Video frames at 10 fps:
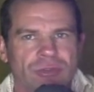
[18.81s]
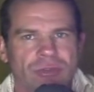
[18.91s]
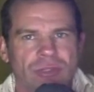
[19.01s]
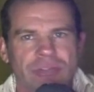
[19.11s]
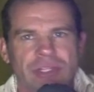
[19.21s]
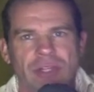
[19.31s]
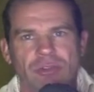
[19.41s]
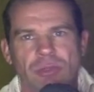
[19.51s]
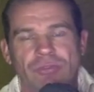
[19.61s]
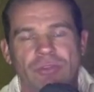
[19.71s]
So let's get
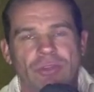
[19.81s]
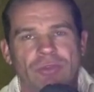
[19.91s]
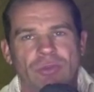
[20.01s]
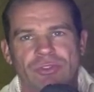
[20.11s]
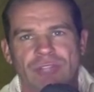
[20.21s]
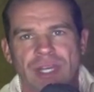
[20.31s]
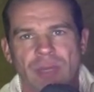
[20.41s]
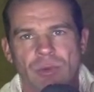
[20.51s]
into it. first of all start